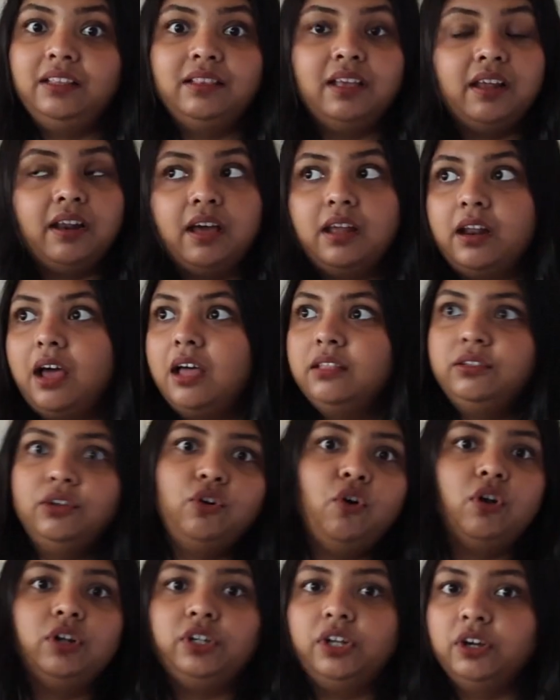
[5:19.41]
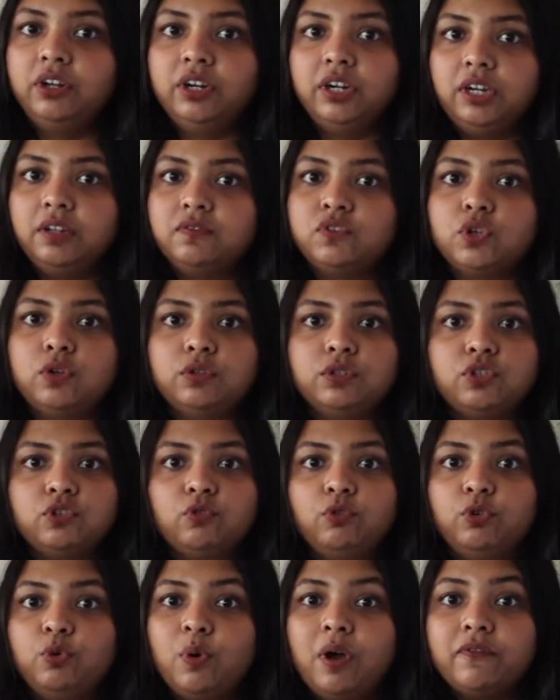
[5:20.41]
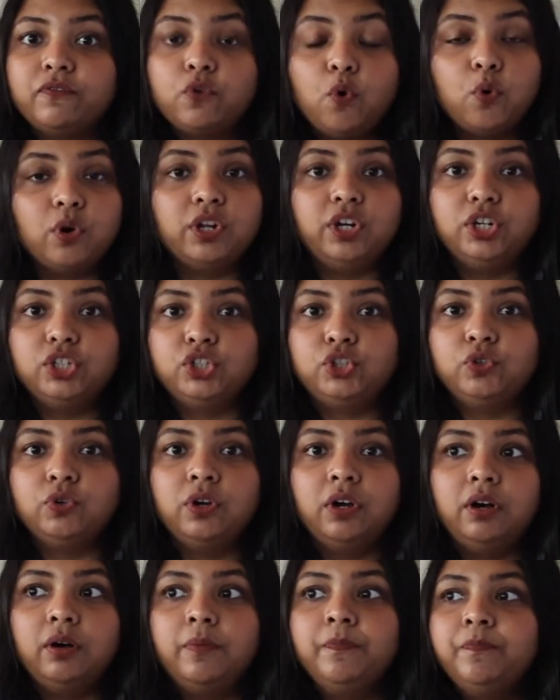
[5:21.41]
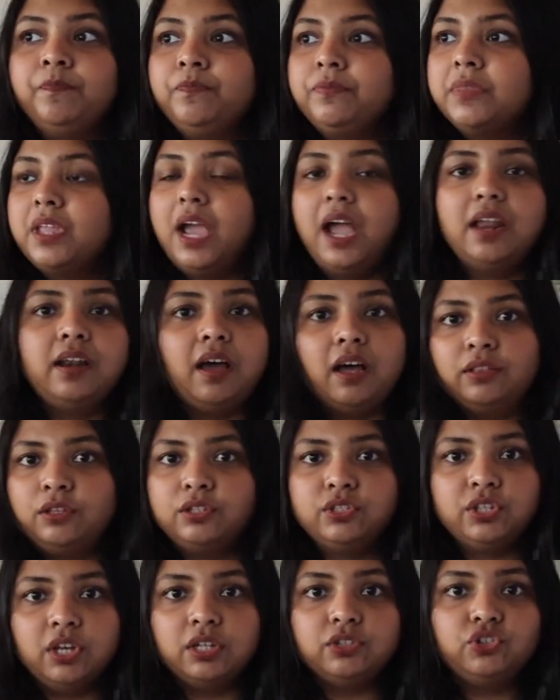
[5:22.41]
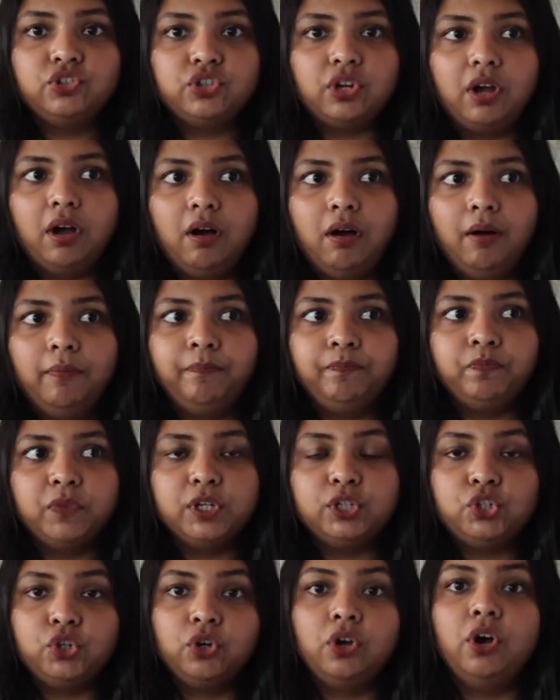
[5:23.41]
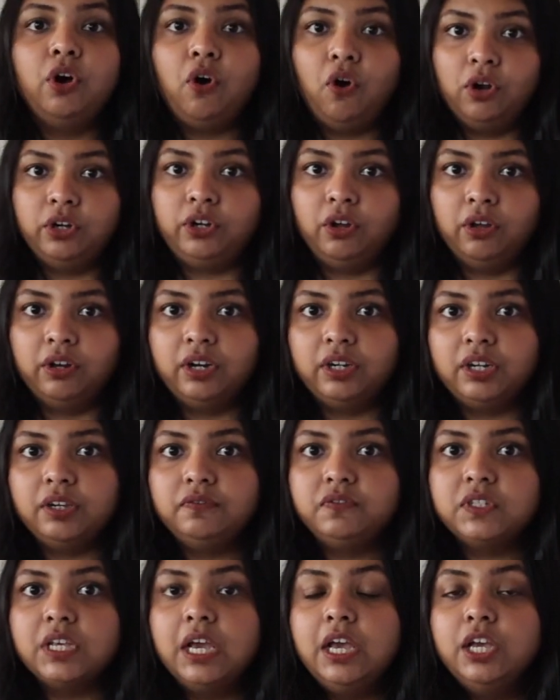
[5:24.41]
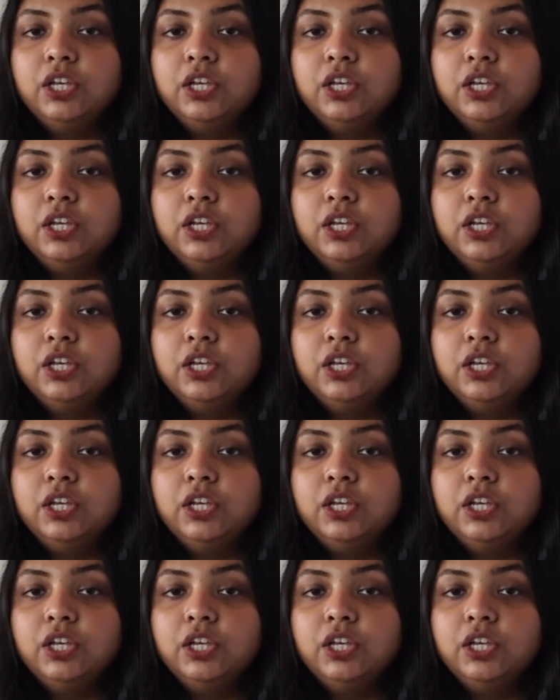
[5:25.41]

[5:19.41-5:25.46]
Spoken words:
There are other alternatives also. You have coconut sugar and other such sugar alternatives.